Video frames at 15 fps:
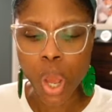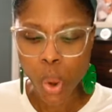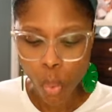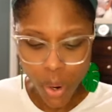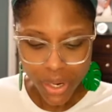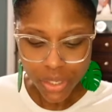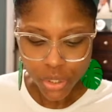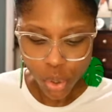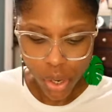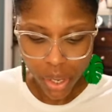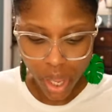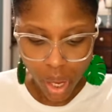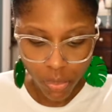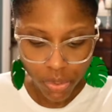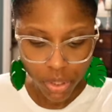What is going
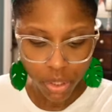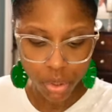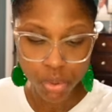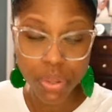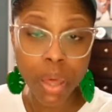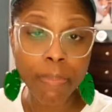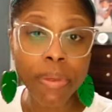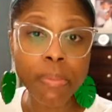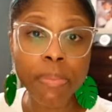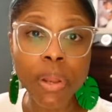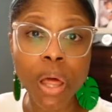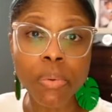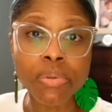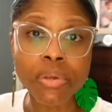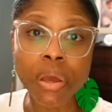on with you that people
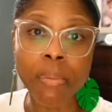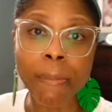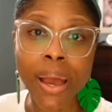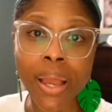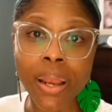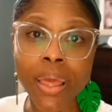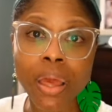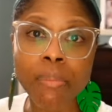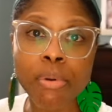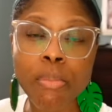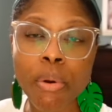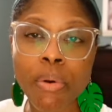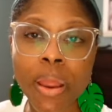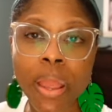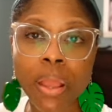always come back like a
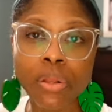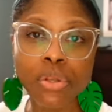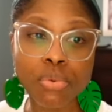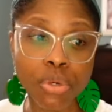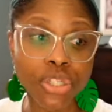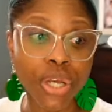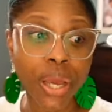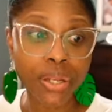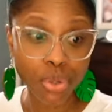boomerang? To which I